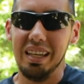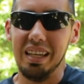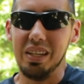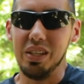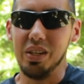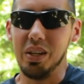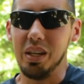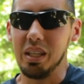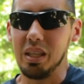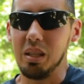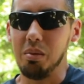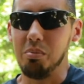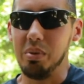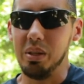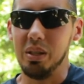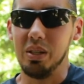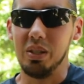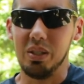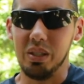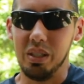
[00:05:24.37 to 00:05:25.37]
and you get the
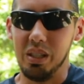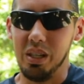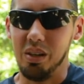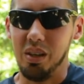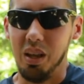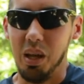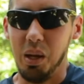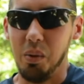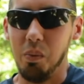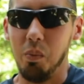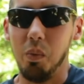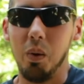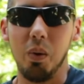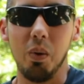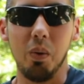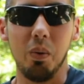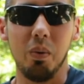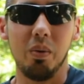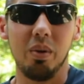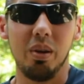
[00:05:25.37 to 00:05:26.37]
bill and you're like,
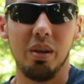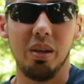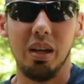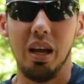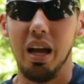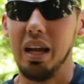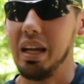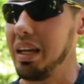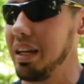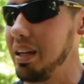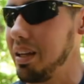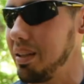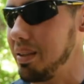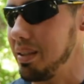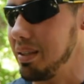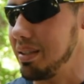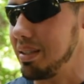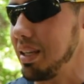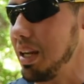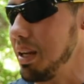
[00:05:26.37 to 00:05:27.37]
whoa, I can
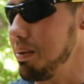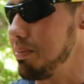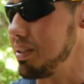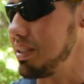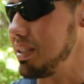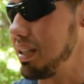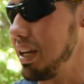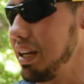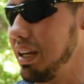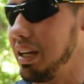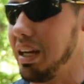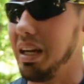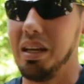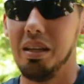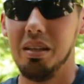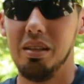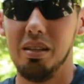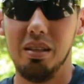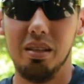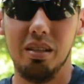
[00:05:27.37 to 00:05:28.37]
get the same steak
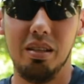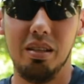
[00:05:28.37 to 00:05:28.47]
at